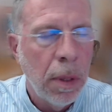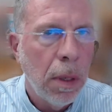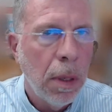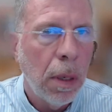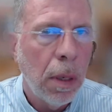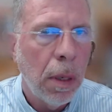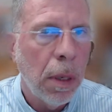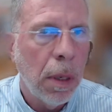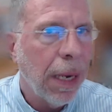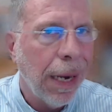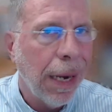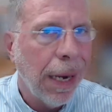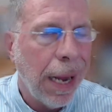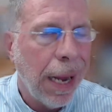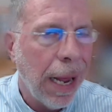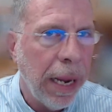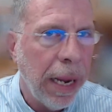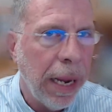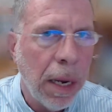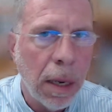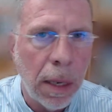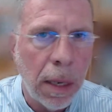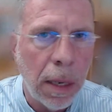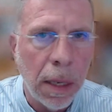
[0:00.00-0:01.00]
look at high
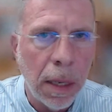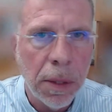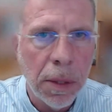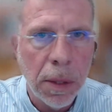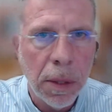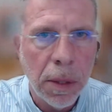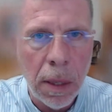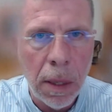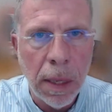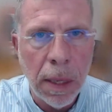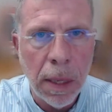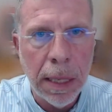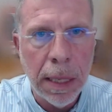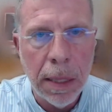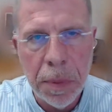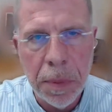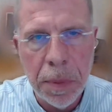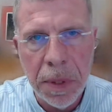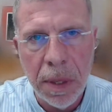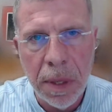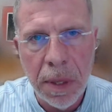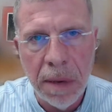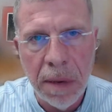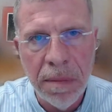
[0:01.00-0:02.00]
cost, all that type of
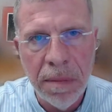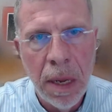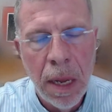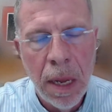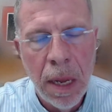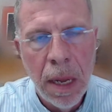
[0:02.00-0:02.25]
stuff,